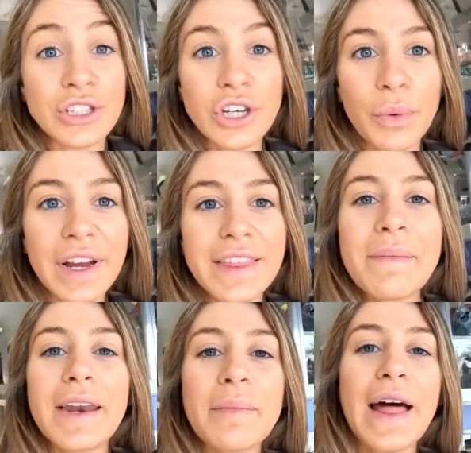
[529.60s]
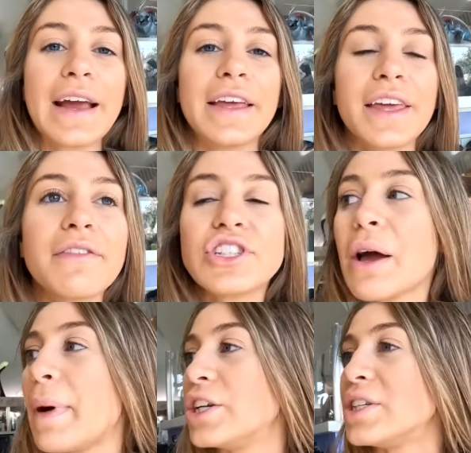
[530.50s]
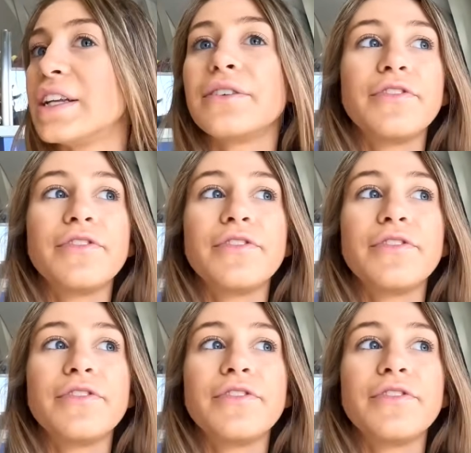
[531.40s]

So we're in the Men in Black gift shop. I just had to